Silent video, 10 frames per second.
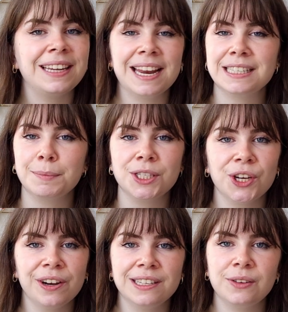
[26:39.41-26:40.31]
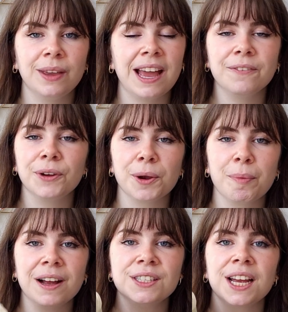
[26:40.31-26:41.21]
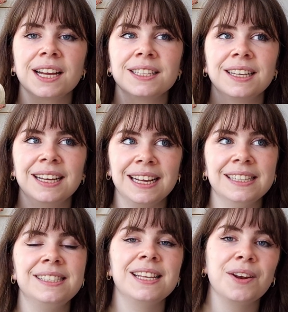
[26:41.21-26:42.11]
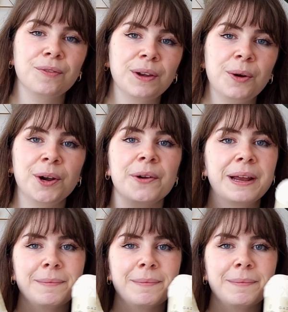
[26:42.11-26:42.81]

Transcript: get as much yarn as you can for your project instead of reordering,